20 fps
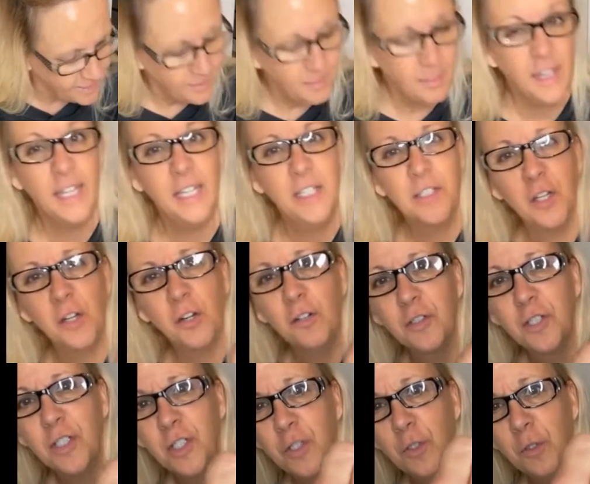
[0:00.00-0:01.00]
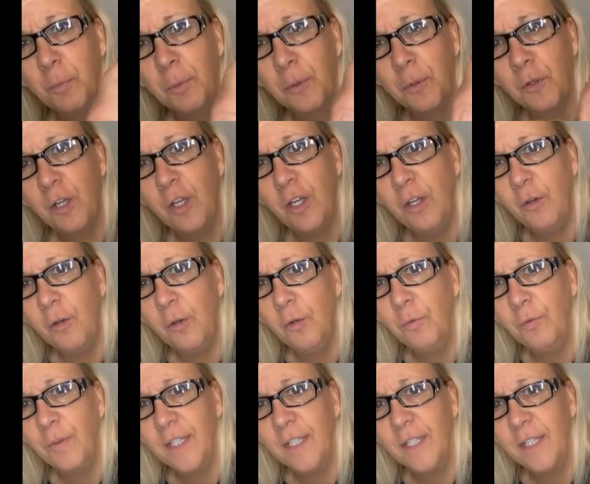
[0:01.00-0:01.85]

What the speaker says: These are super cute.